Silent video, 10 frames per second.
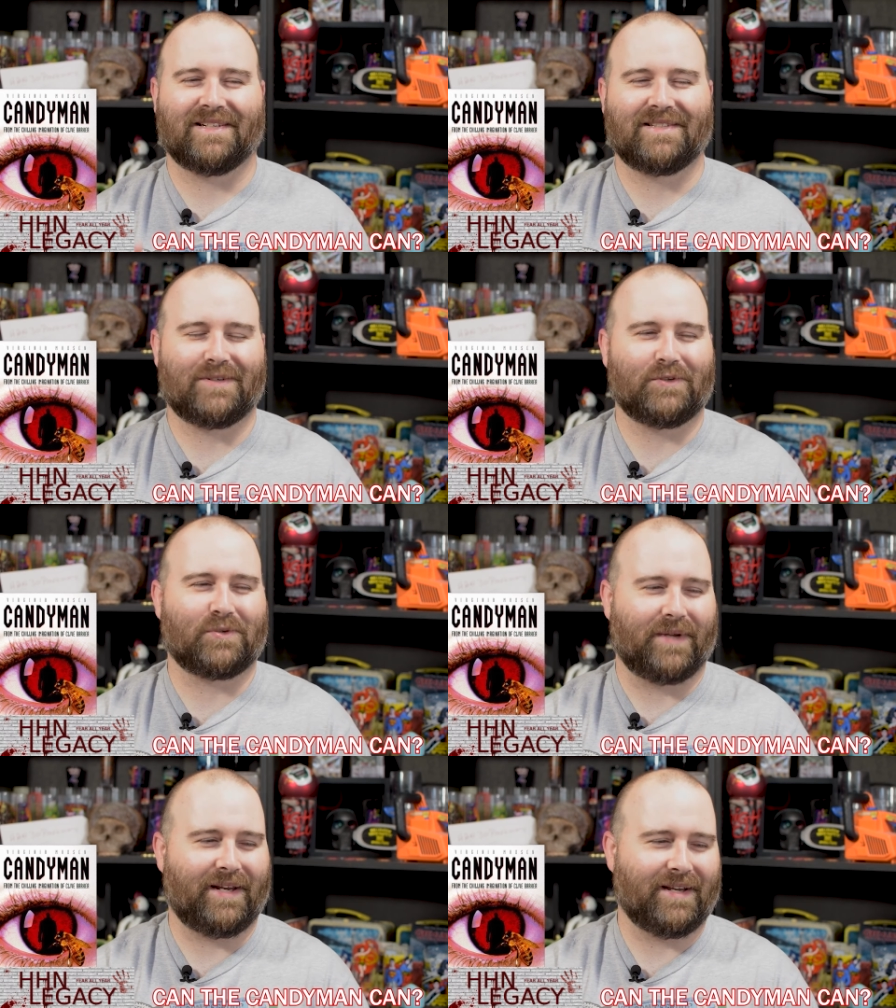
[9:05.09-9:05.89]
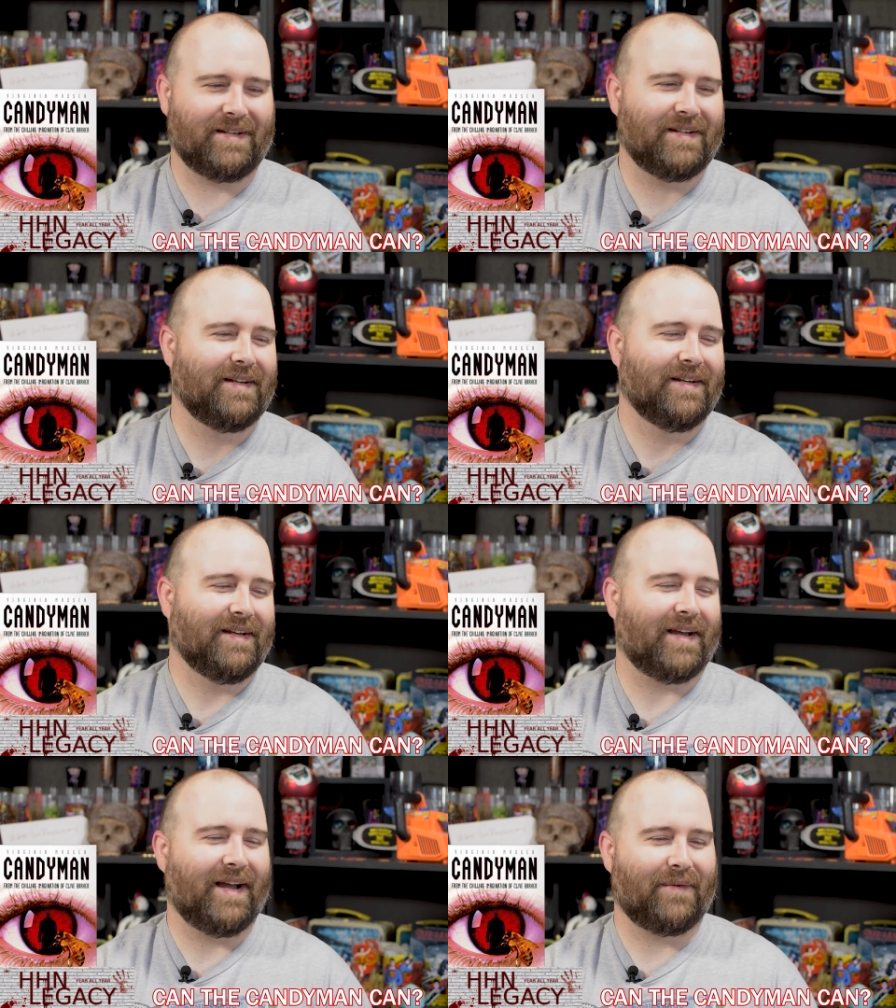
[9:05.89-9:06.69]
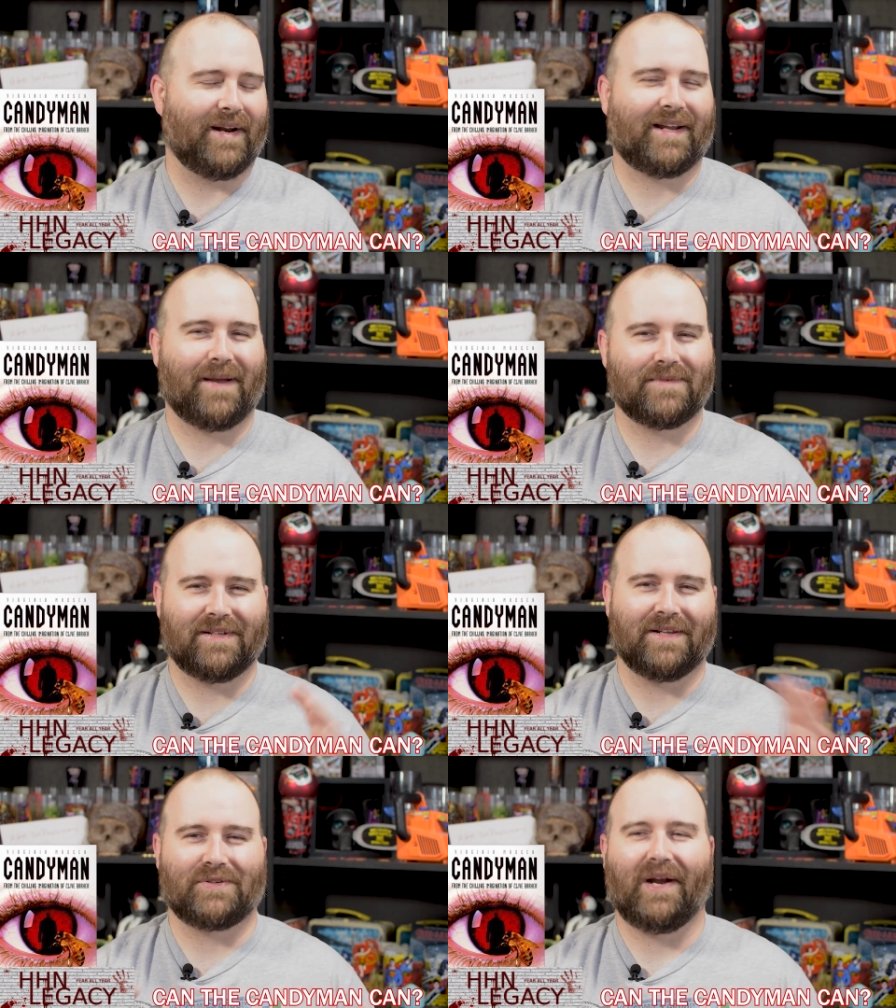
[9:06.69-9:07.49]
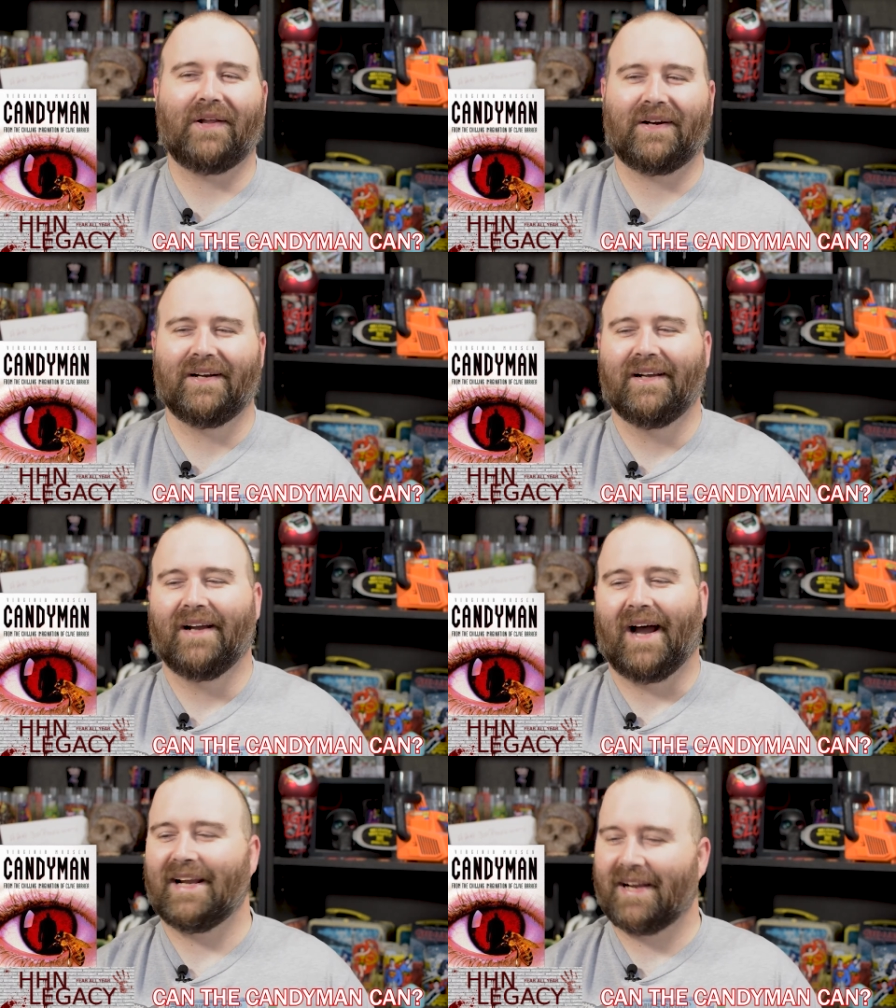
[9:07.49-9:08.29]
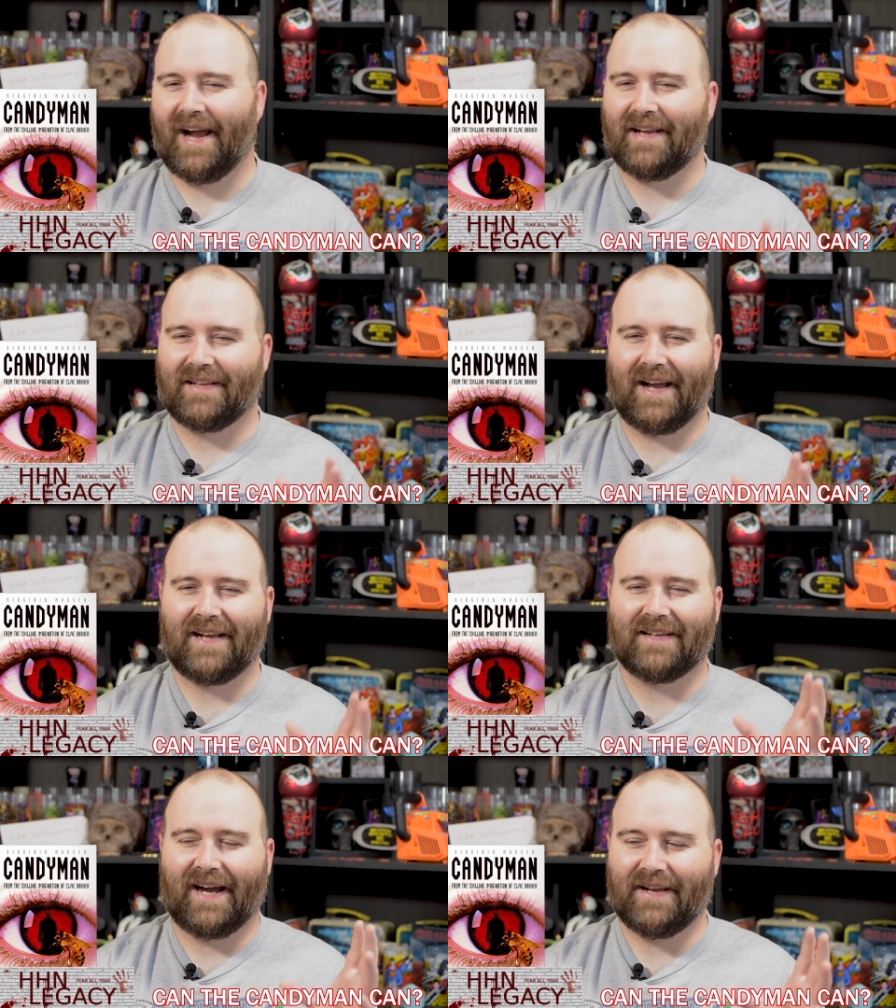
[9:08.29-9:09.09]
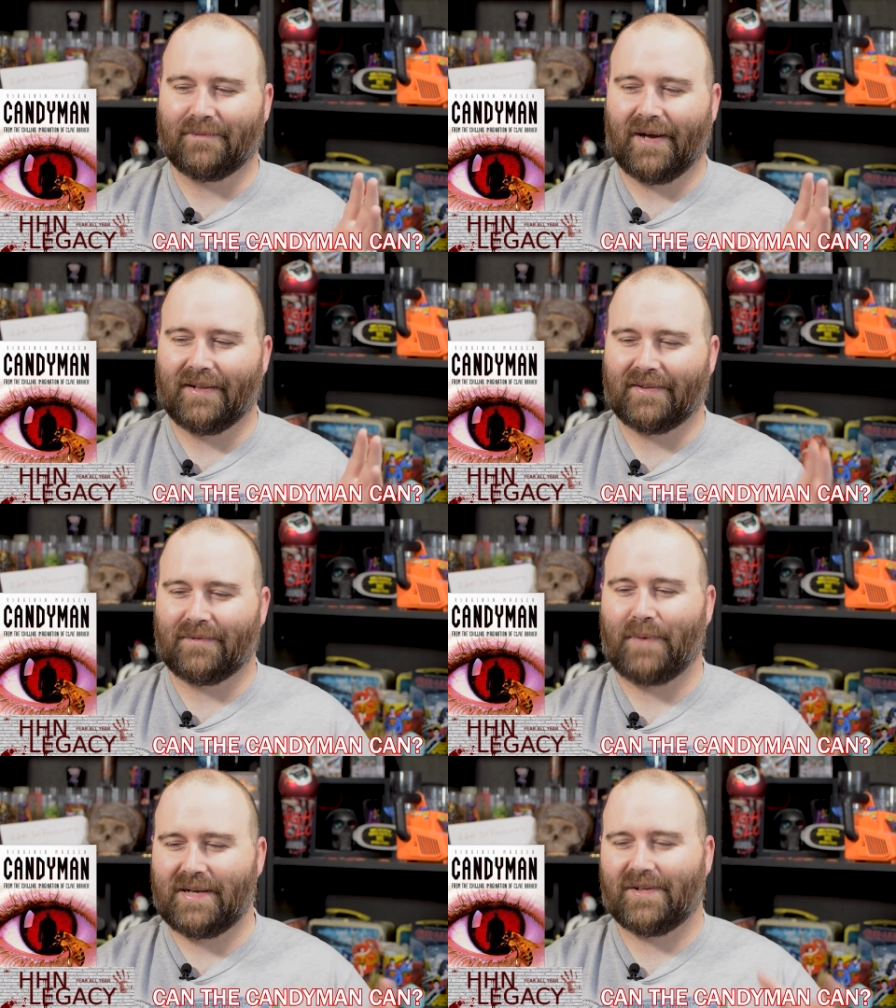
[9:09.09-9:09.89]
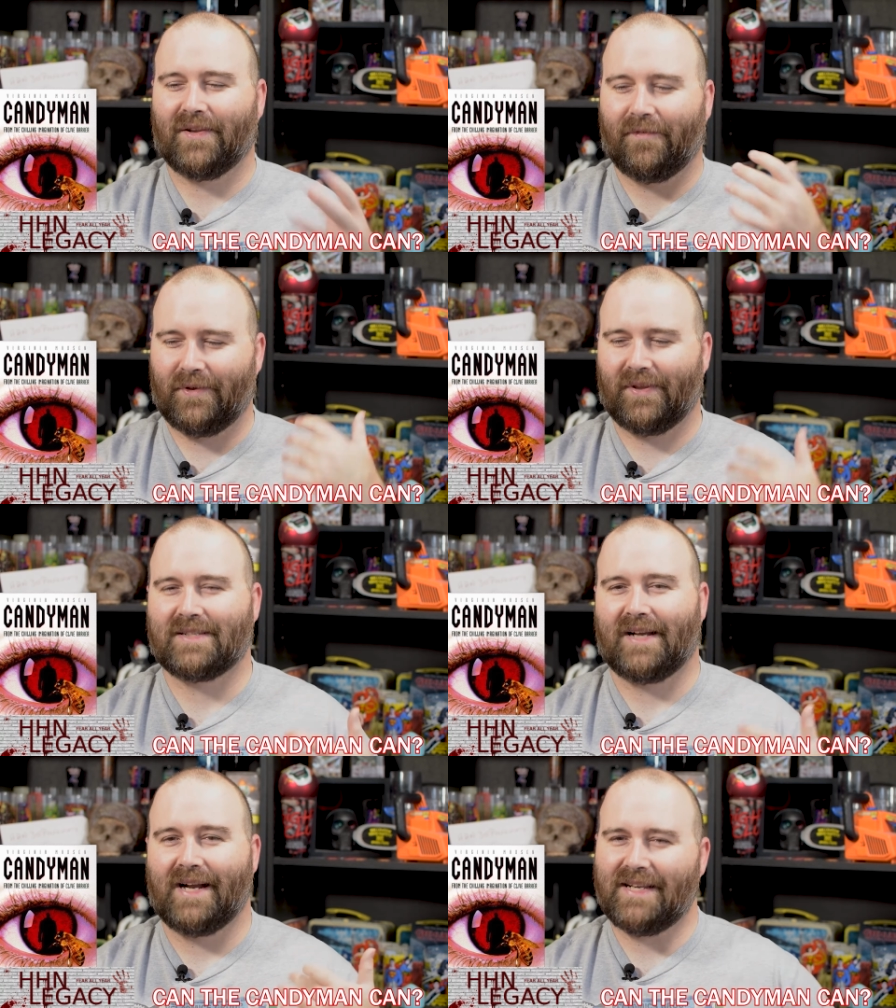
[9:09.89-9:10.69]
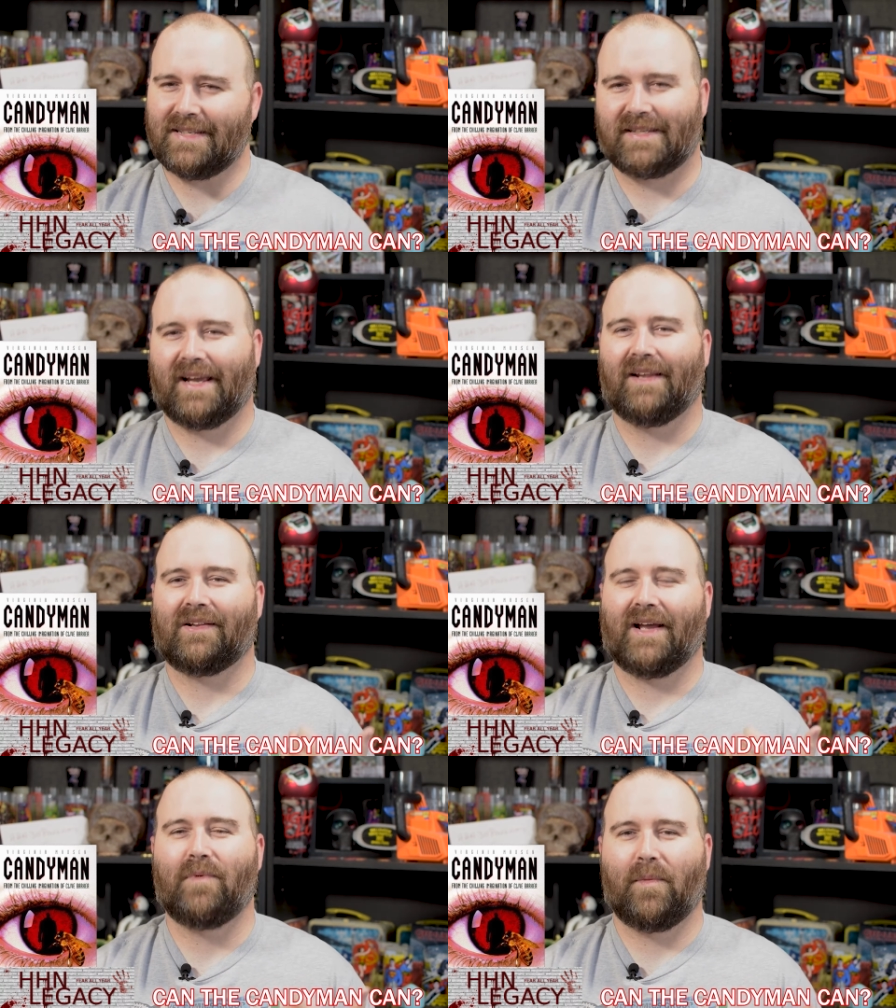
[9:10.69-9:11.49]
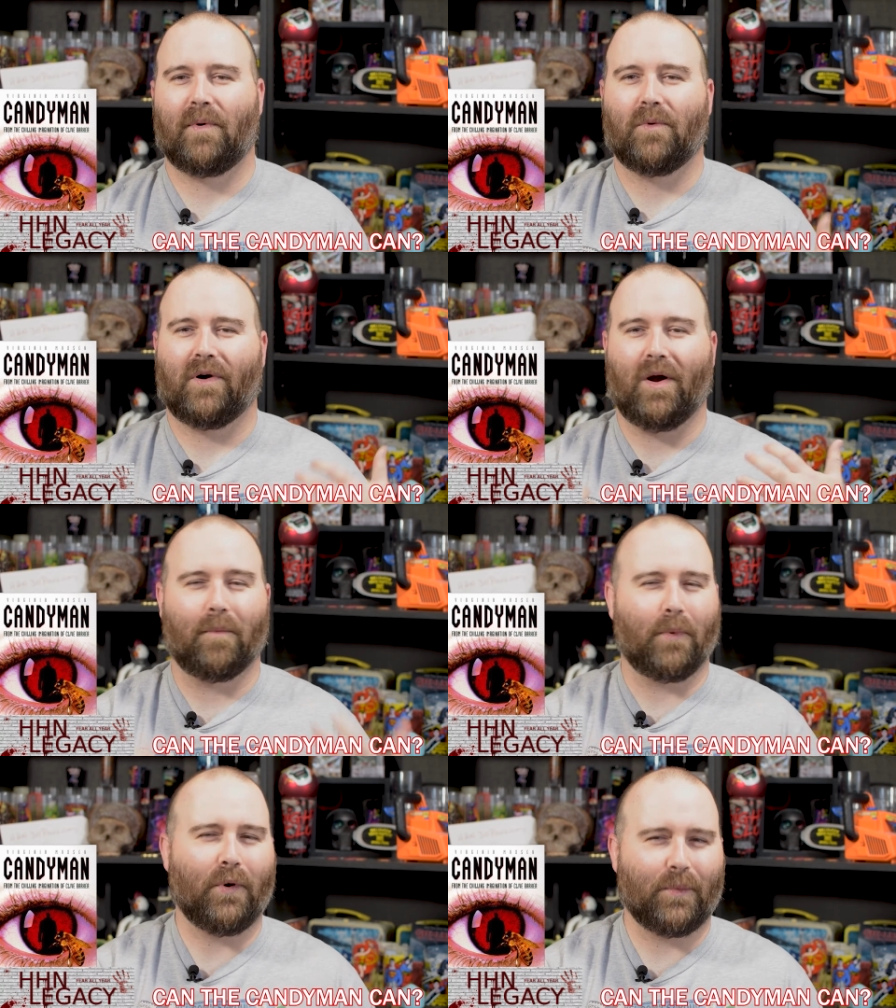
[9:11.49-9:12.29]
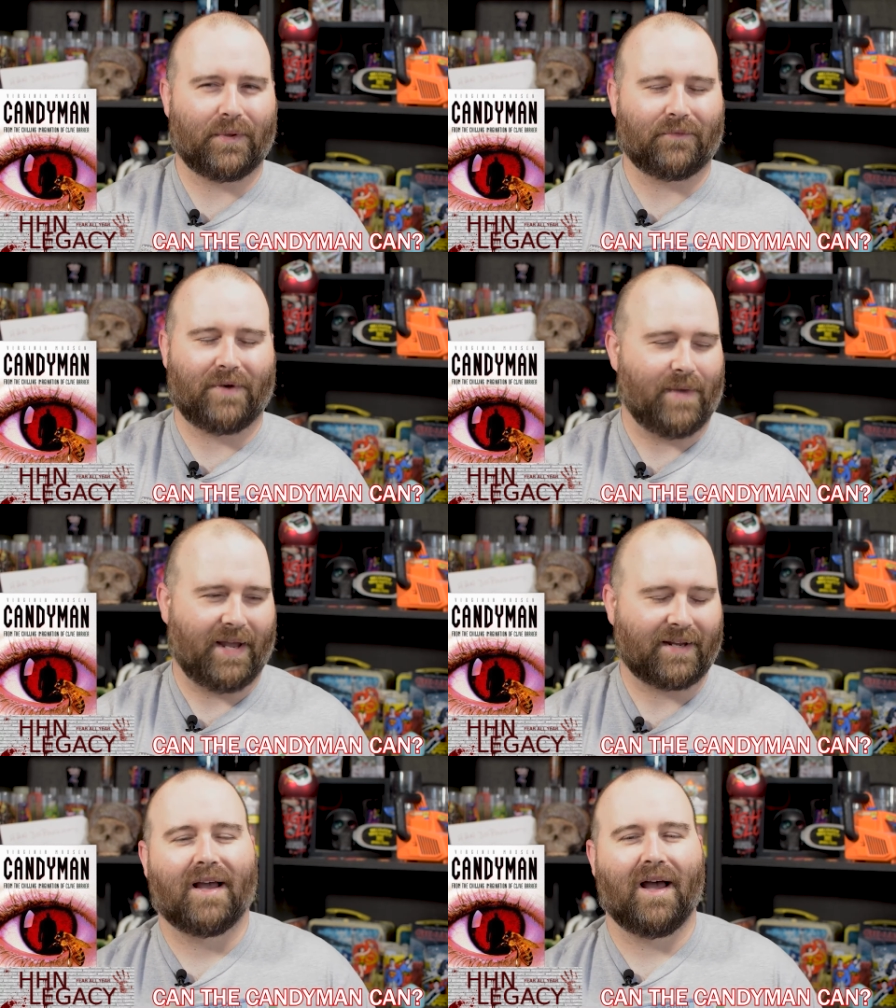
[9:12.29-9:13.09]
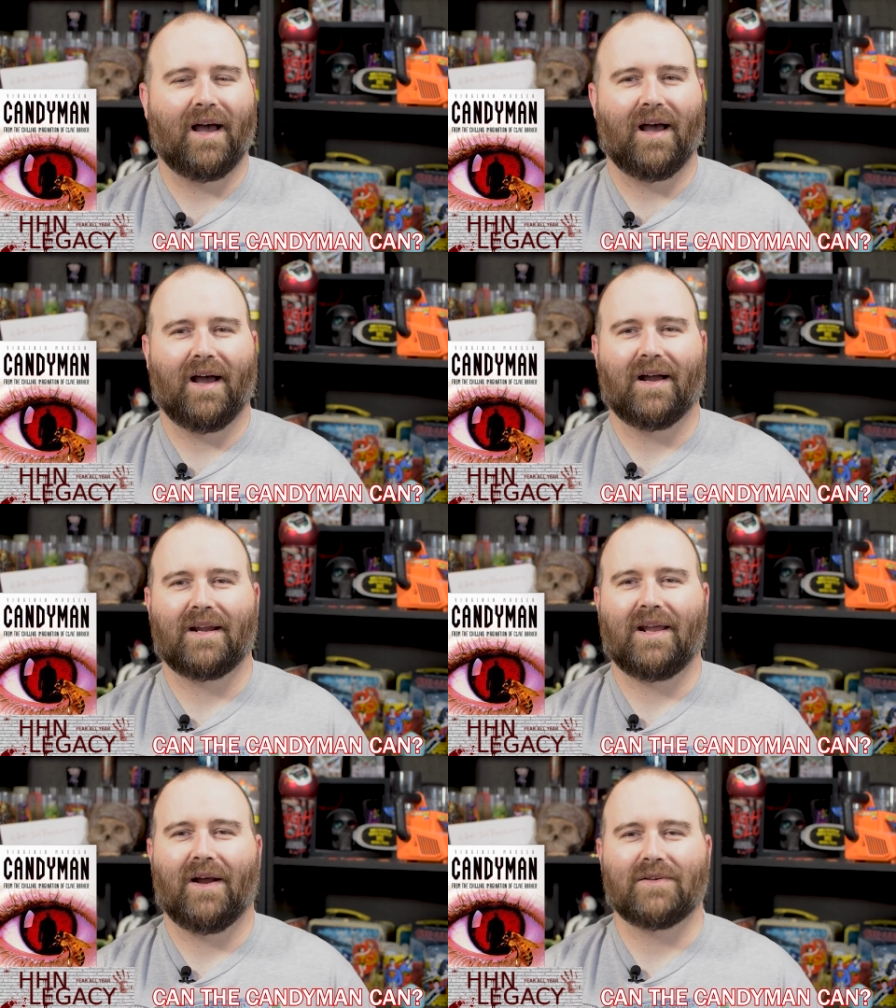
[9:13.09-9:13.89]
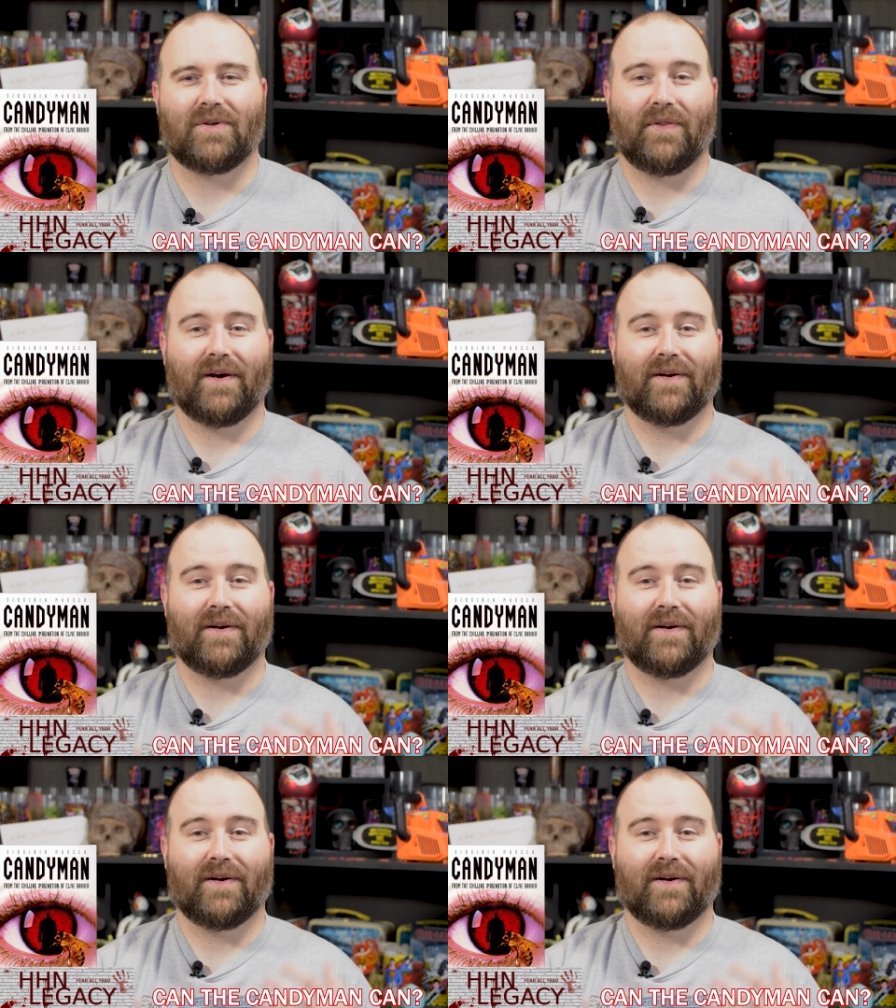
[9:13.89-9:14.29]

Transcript: on social media when it comes to the trailer. I think I based on the few things that I did see, it looked like people were on board with the remake. So